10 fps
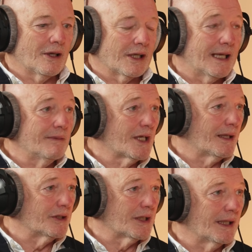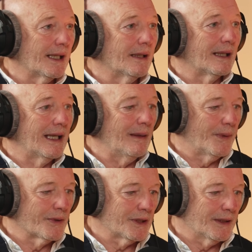keep challenging it and keep
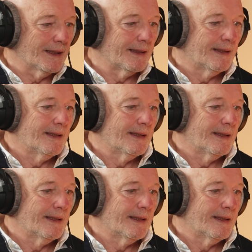pushing it.